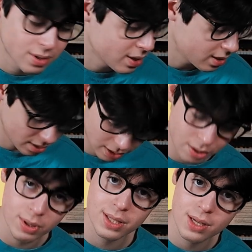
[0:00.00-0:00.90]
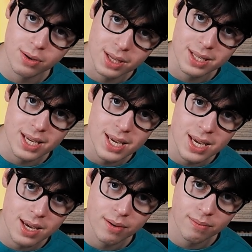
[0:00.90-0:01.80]
The lowest note is E,
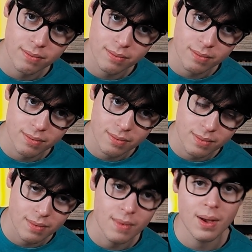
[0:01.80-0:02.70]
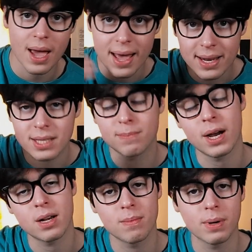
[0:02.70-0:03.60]
and it's
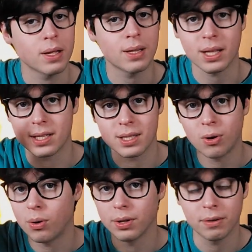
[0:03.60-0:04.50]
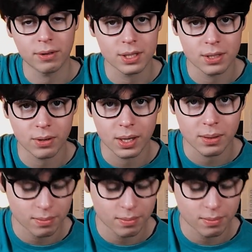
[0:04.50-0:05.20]
minor, but that's a whole different story.